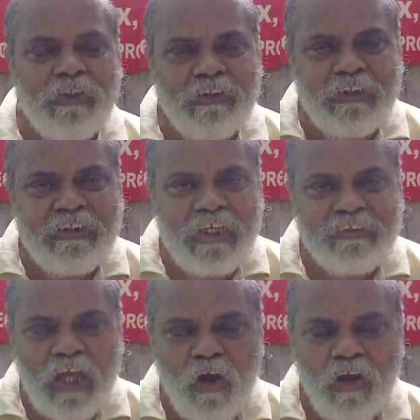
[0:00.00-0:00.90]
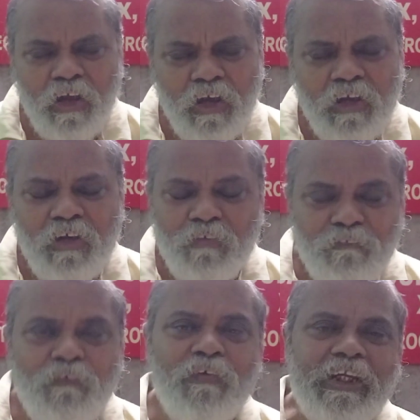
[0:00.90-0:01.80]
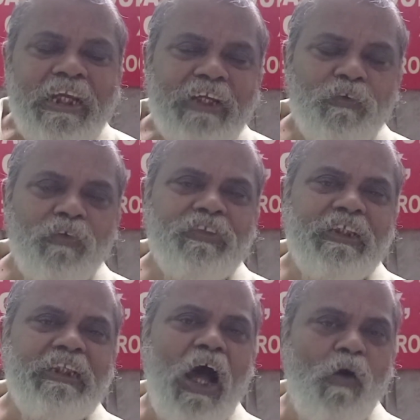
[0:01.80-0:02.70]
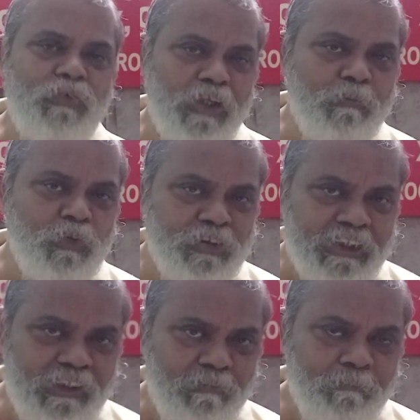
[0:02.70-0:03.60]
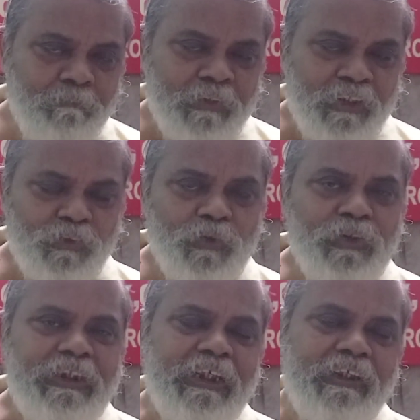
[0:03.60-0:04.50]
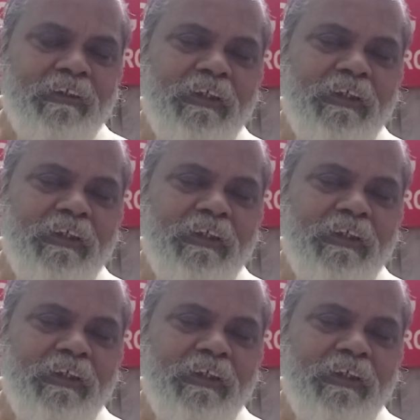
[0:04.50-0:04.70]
it has 4 electrons in the outermost shell. So here